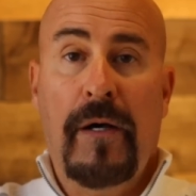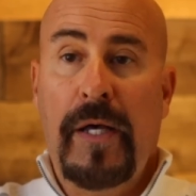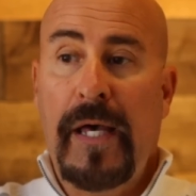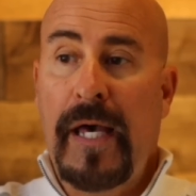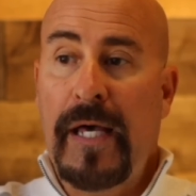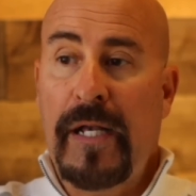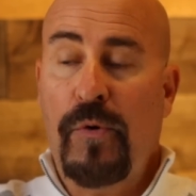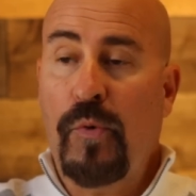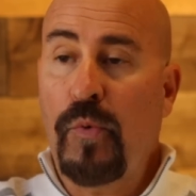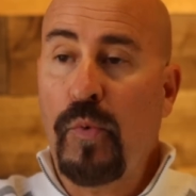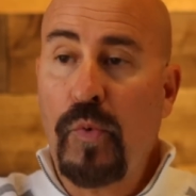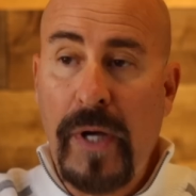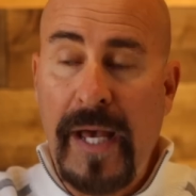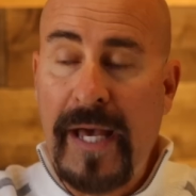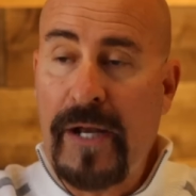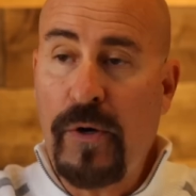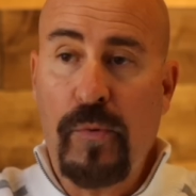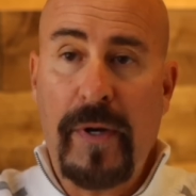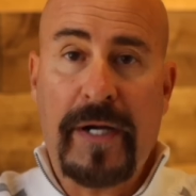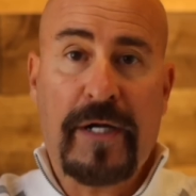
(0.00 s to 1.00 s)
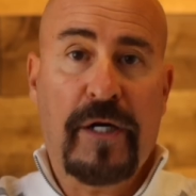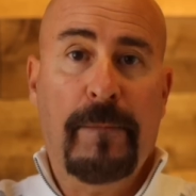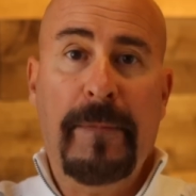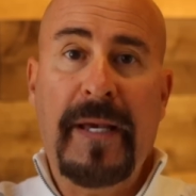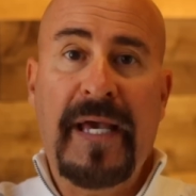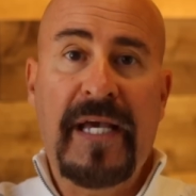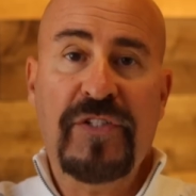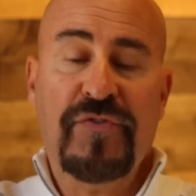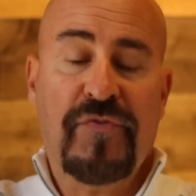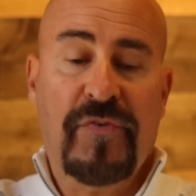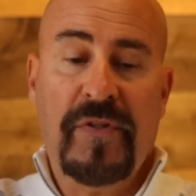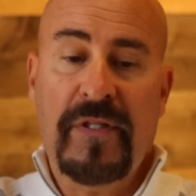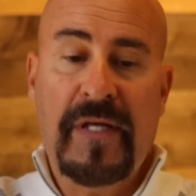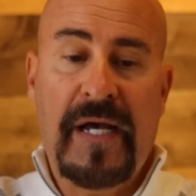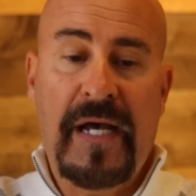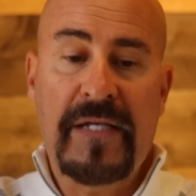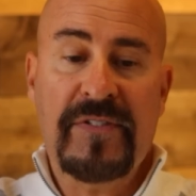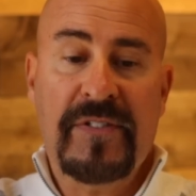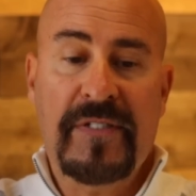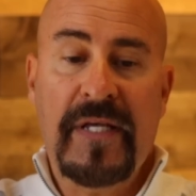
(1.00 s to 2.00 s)
at a record pace for the
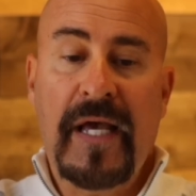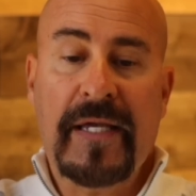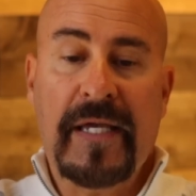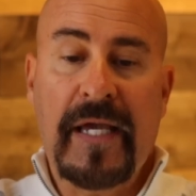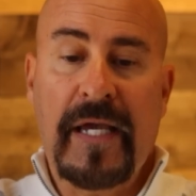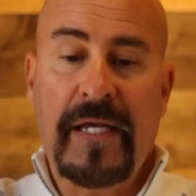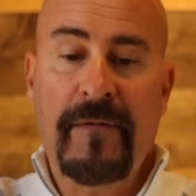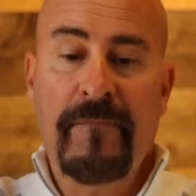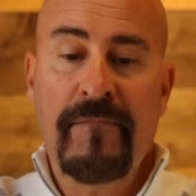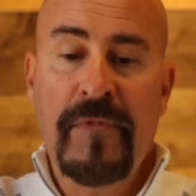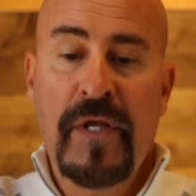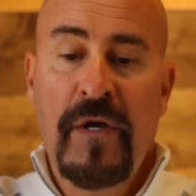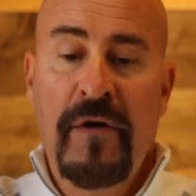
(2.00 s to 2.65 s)
last decade.